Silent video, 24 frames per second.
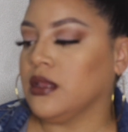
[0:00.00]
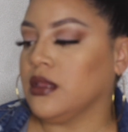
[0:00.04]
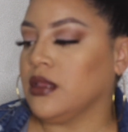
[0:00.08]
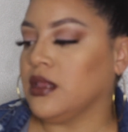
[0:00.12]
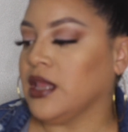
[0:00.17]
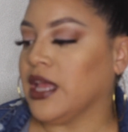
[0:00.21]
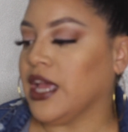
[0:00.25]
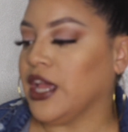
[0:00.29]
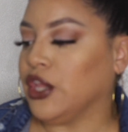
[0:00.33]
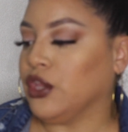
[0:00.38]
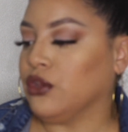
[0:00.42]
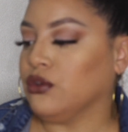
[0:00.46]

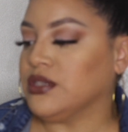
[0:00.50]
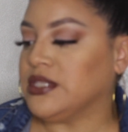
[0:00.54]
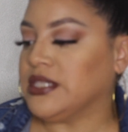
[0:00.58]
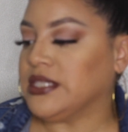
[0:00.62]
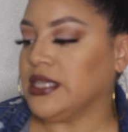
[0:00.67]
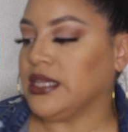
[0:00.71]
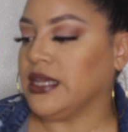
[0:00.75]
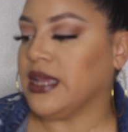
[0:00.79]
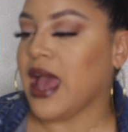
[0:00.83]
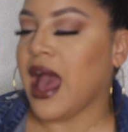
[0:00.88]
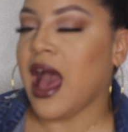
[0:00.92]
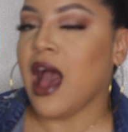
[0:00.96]
let you
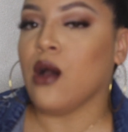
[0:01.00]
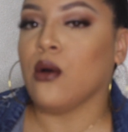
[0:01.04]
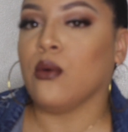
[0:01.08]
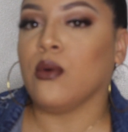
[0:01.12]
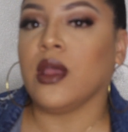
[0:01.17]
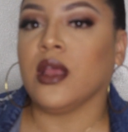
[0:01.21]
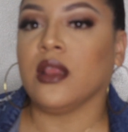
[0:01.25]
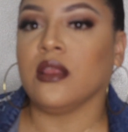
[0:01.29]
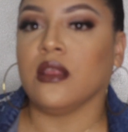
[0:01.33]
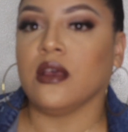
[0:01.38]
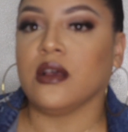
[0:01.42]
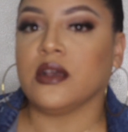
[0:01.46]
see how
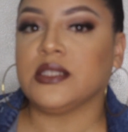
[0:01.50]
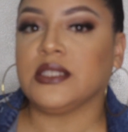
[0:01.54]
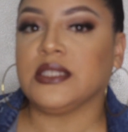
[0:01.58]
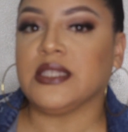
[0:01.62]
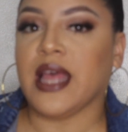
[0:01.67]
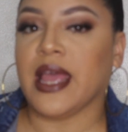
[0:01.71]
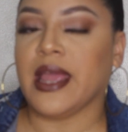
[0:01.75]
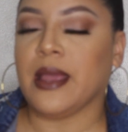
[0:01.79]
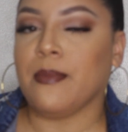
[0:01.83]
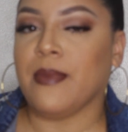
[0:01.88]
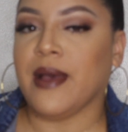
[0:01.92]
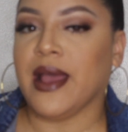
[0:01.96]
it looks
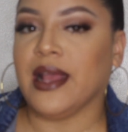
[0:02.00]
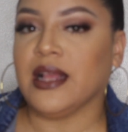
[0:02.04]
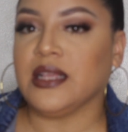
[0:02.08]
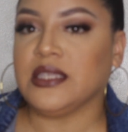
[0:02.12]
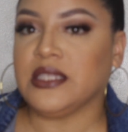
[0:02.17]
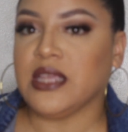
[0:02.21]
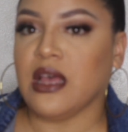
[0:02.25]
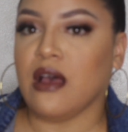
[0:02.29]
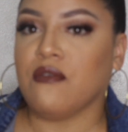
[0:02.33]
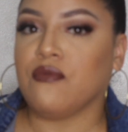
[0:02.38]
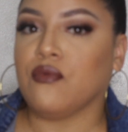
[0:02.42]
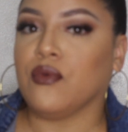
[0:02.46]
like by
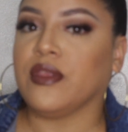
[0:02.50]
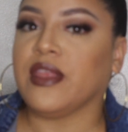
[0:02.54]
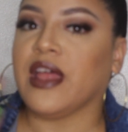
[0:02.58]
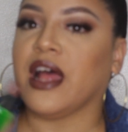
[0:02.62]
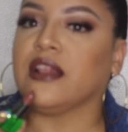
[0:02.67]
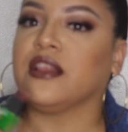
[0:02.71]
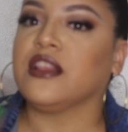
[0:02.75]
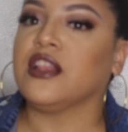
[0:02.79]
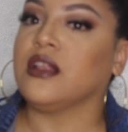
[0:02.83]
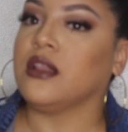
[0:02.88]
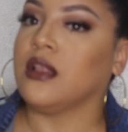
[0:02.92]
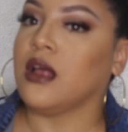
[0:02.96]
itself
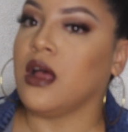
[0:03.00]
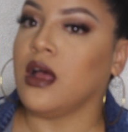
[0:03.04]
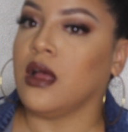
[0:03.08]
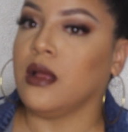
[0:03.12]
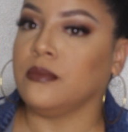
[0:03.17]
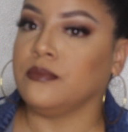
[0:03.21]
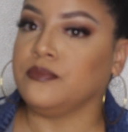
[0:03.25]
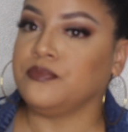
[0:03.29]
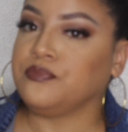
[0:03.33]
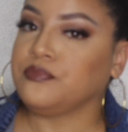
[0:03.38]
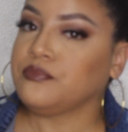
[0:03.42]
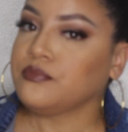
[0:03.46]
without the
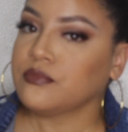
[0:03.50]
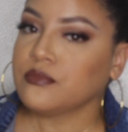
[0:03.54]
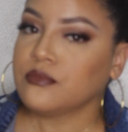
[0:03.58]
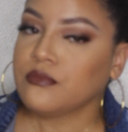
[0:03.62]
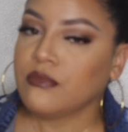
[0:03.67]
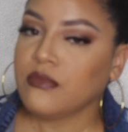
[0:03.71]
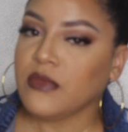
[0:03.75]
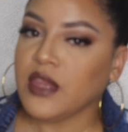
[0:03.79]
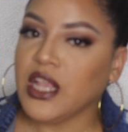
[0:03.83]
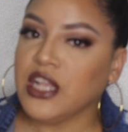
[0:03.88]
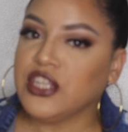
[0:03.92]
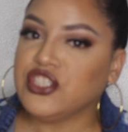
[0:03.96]

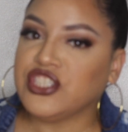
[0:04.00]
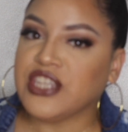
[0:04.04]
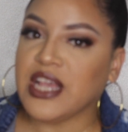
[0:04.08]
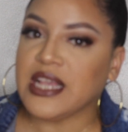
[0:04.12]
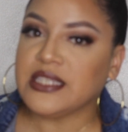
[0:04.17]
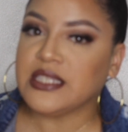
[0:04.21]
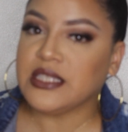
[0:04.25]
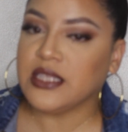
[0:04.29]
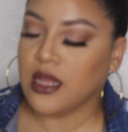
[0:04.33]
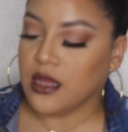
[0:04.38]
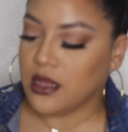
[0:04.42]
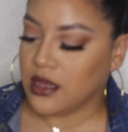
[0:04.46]

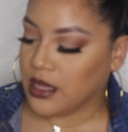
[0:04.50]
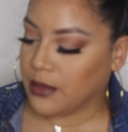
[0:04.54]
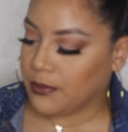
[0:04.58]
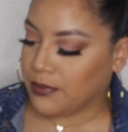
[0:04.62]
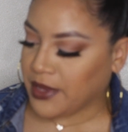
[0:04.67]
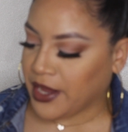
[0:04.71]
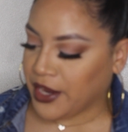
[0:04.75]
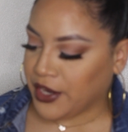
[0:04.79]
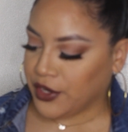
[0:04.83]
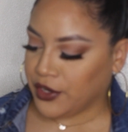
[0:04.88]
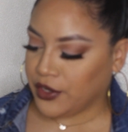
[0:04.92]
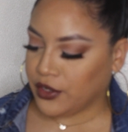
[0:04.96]
chestnut lip
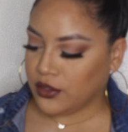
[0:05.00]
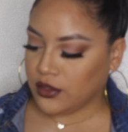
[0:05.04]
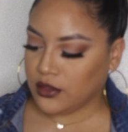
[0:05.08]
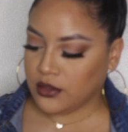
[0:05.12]
liner.